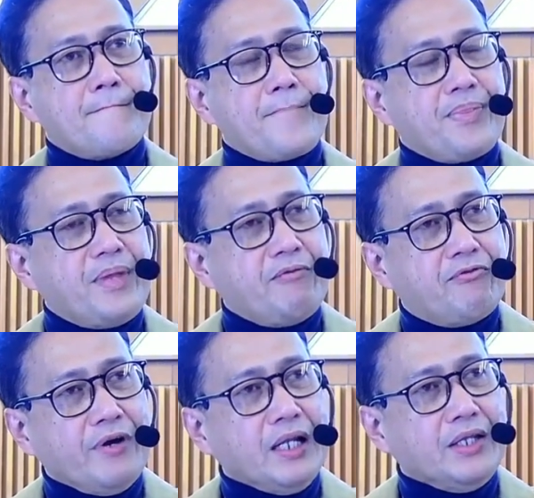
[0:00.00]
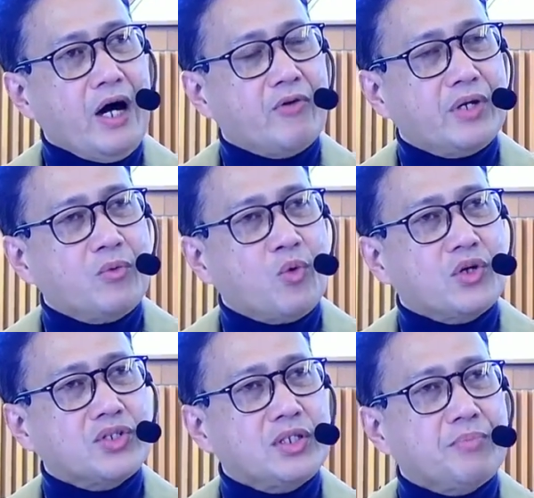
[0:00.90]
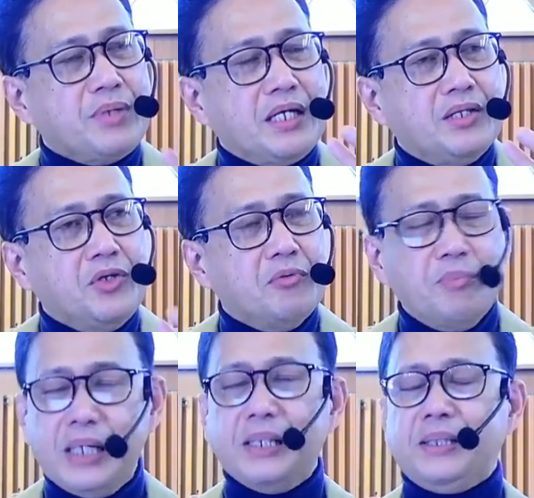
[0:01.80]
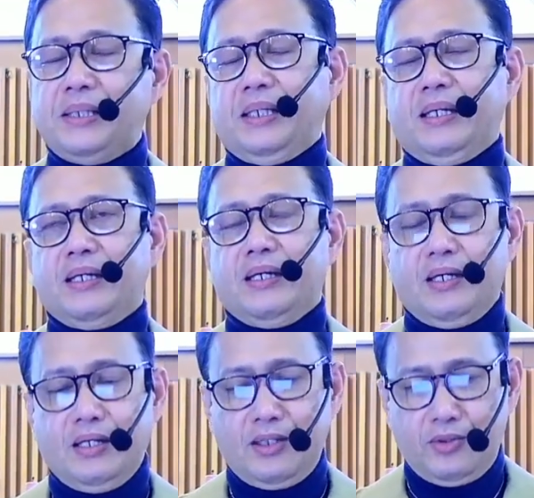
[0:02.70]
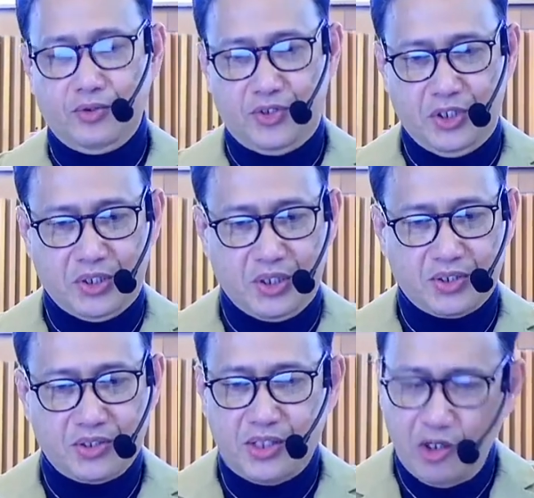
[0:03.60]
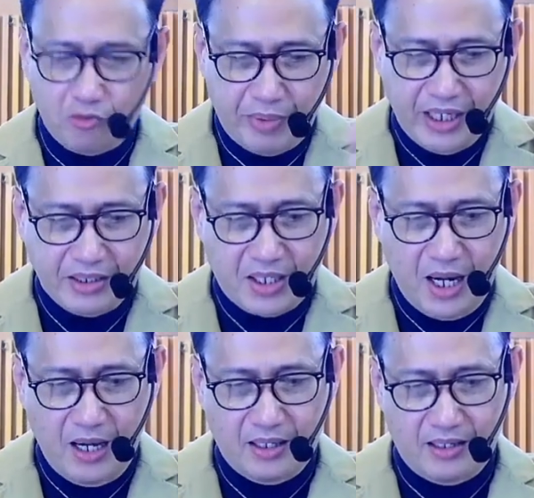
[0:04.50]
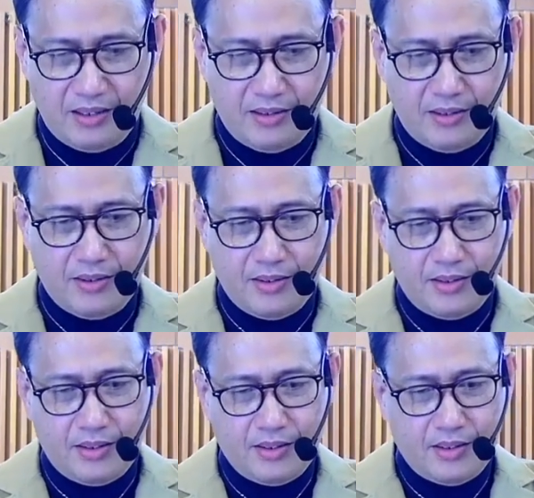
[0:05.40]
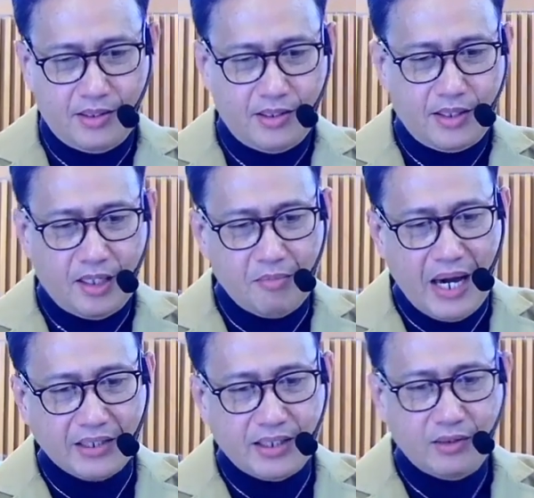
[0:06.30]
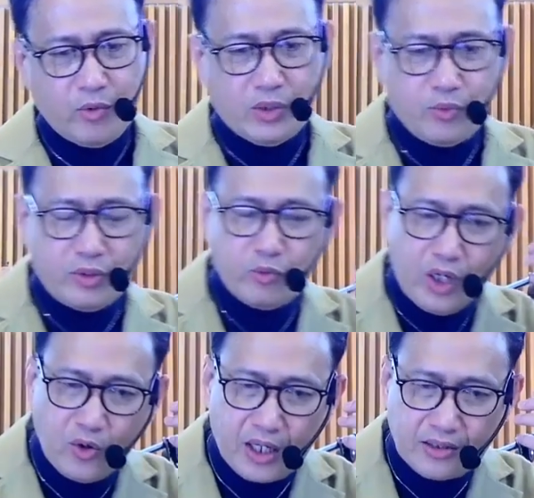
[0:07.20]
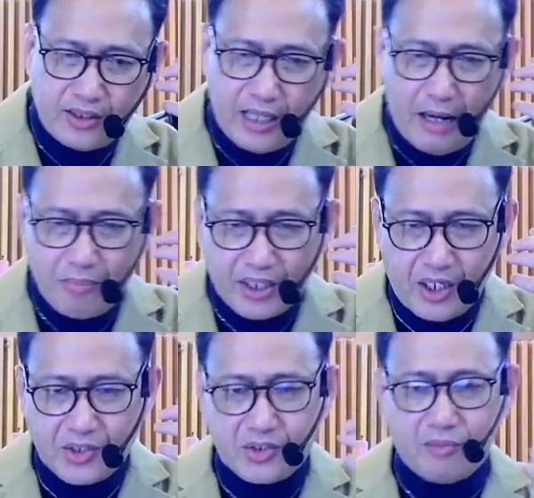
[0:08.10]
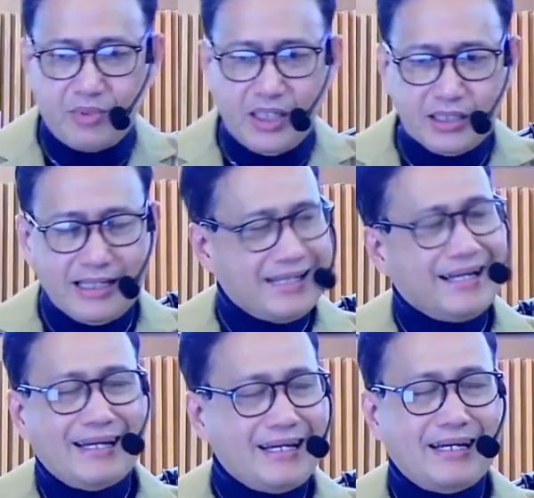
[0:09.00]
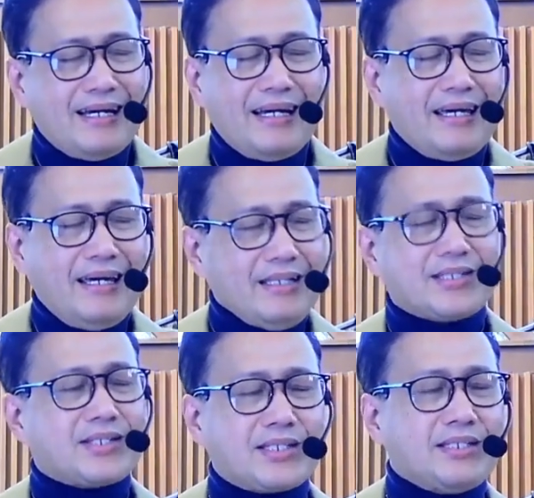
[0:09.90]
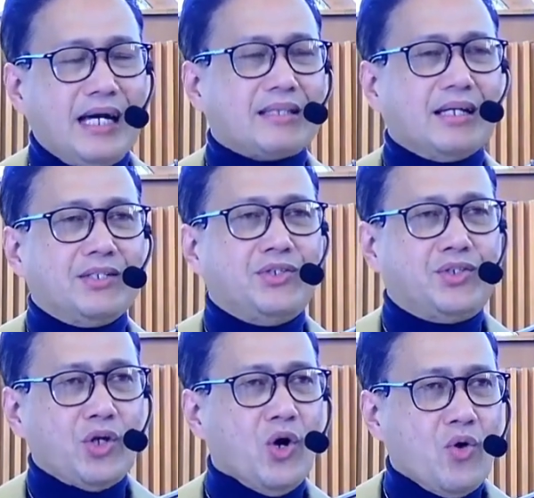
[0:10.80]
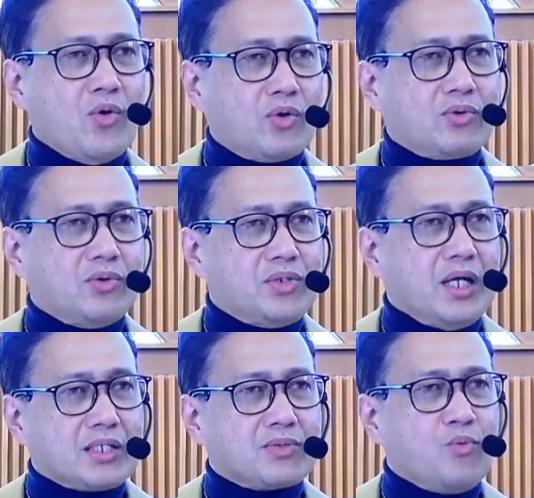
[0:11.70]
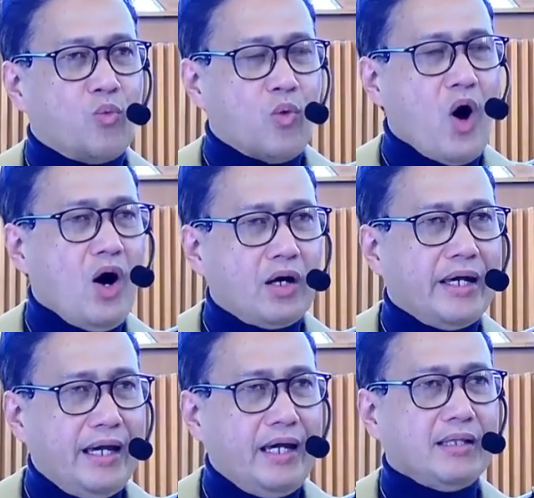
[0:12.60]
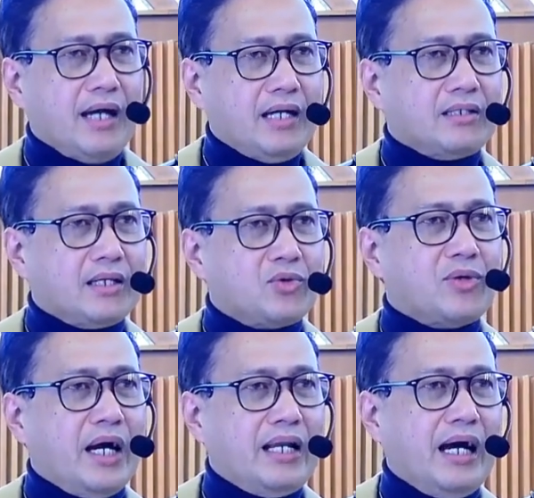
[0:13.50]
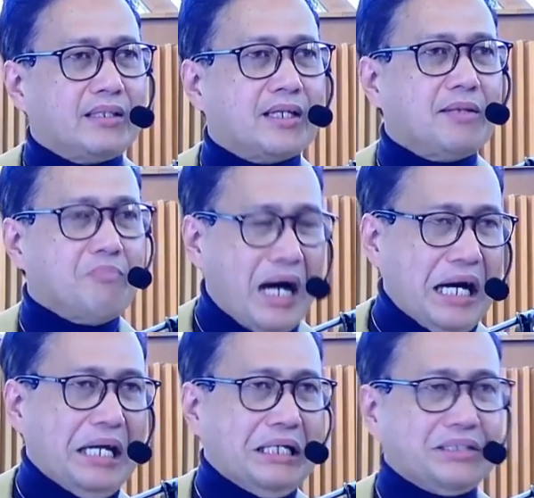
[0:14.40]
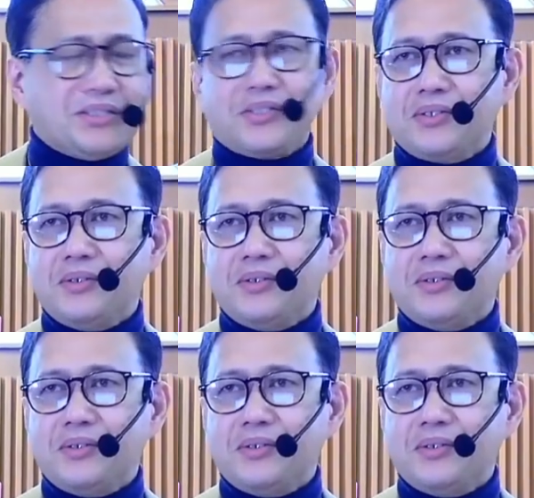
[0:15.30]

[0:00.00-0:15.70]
They fell down and worshiped in humility to Jesus. They obeyed God. Imagine when we look at the application of this, it's not a joke to just walk 800 to 900 miles.